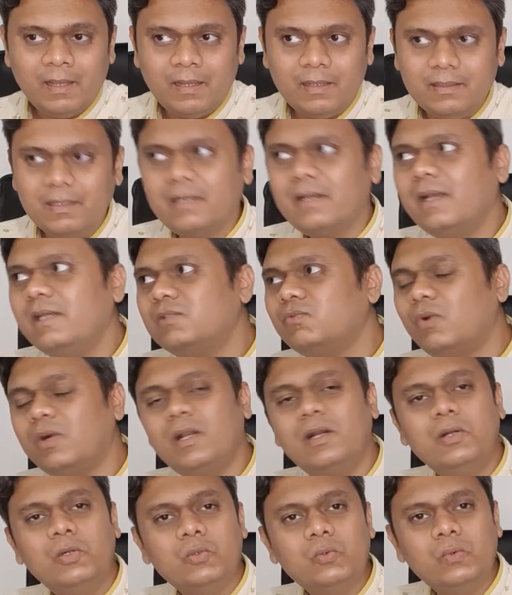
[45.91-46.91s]
Then guys, what
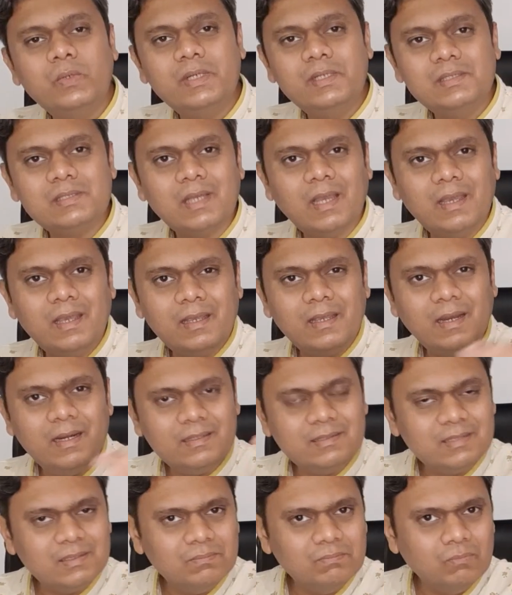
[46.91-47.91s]
I do is I
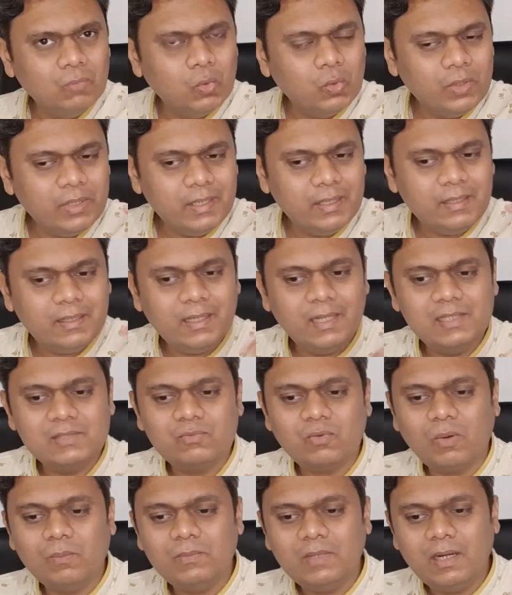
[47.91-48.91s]
get some more details
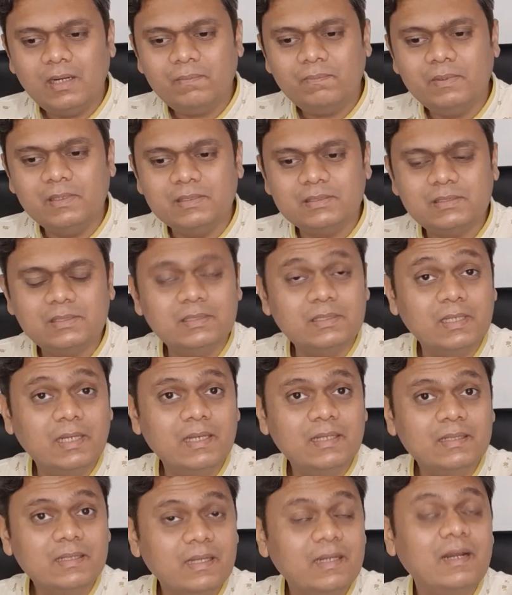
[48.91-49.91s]
from that person,
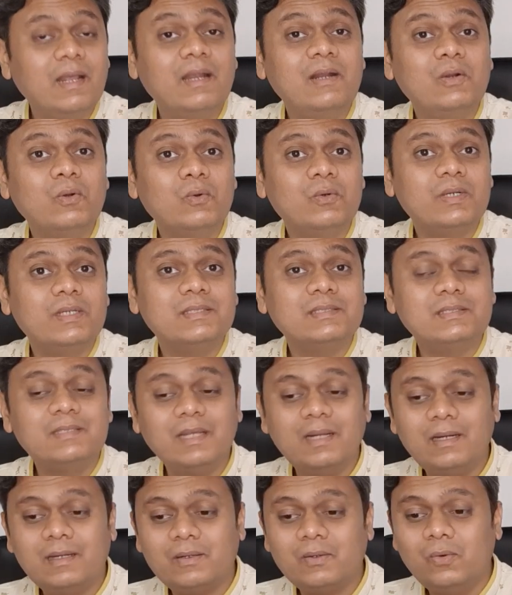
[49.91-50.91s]
and then I notice
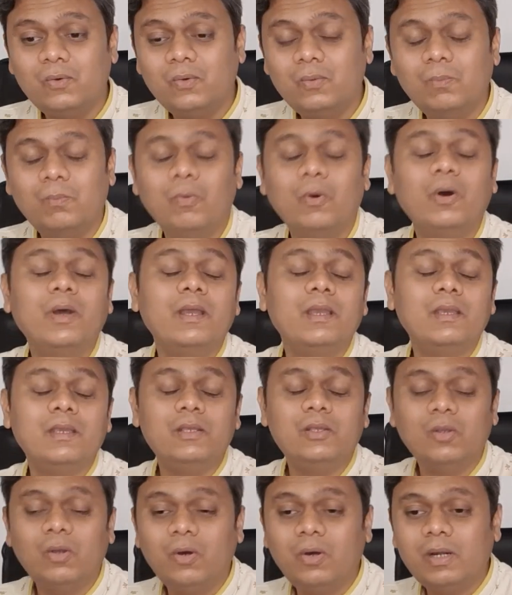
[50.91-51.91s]
that, oh boy,
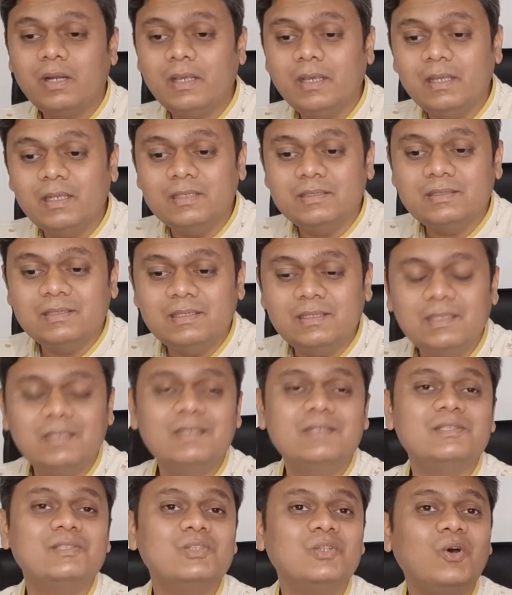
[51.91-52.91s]
your AC
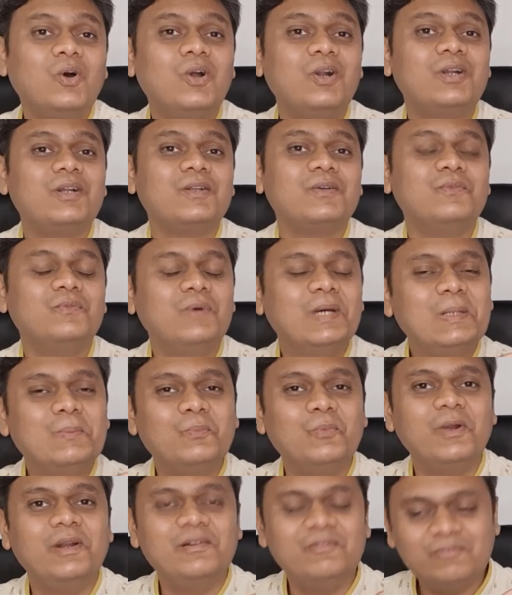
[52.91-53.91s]
is not
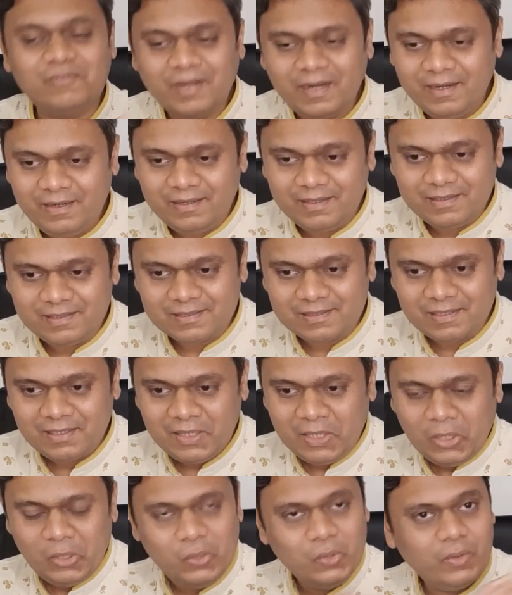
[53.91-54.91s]
1.5 tons,
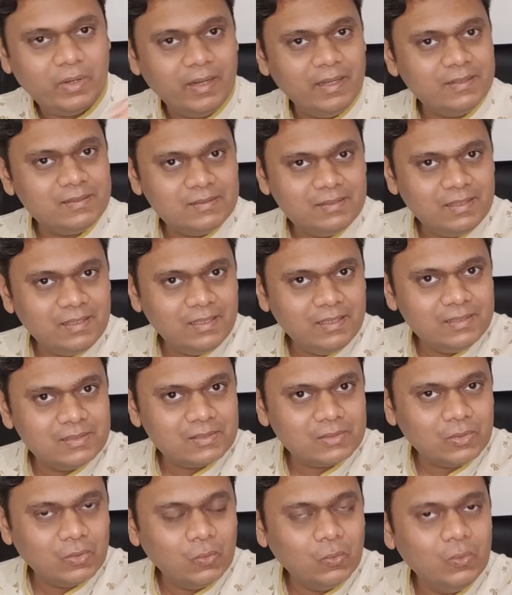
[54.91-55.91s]
your AC
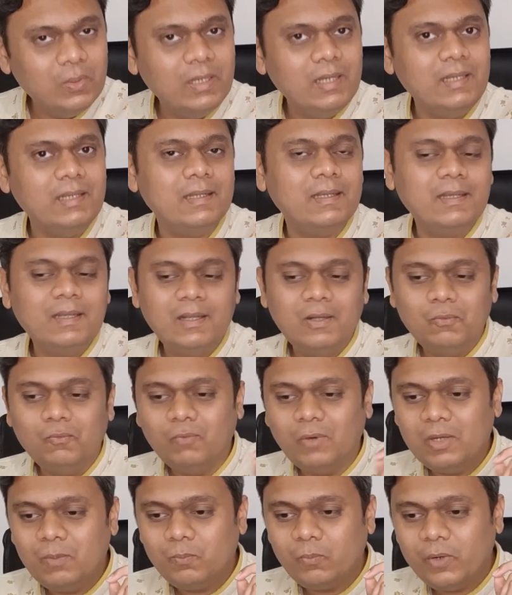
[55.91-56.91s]
is only
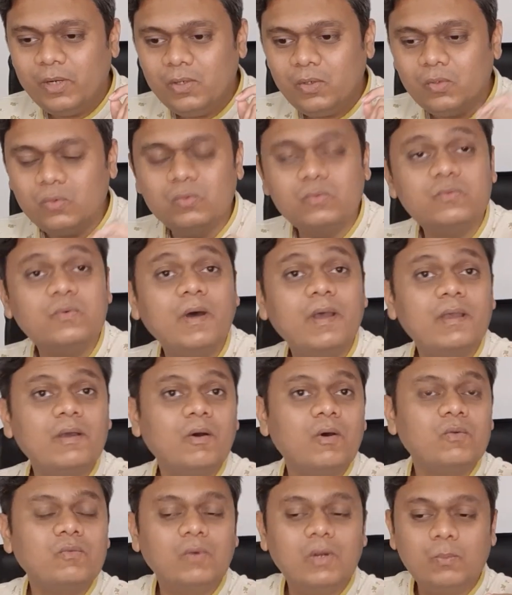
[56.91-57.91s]
1.25 or
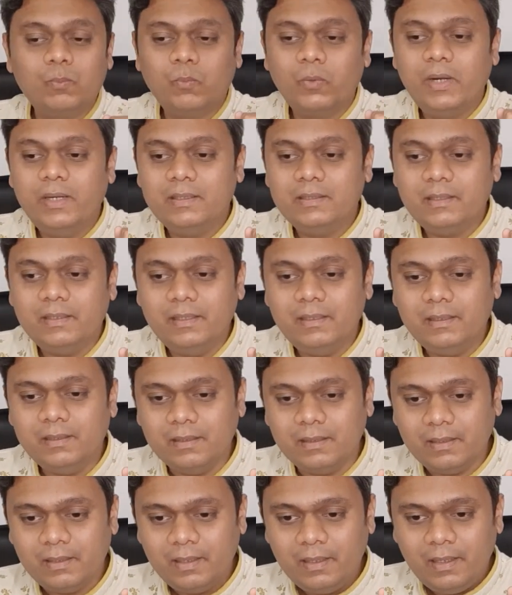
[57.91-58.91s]
1.3
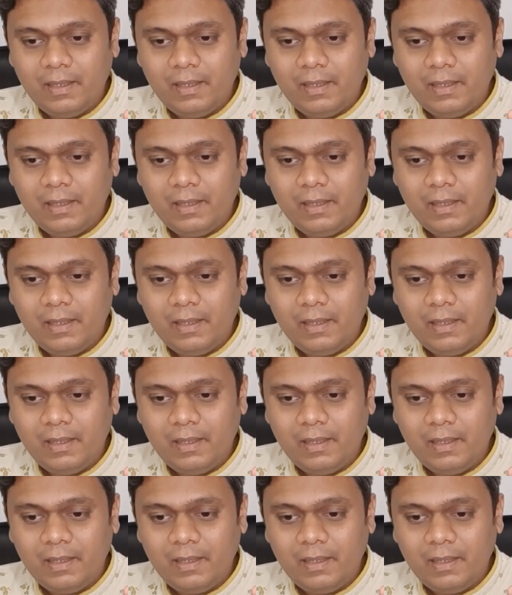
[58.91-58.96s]
ton.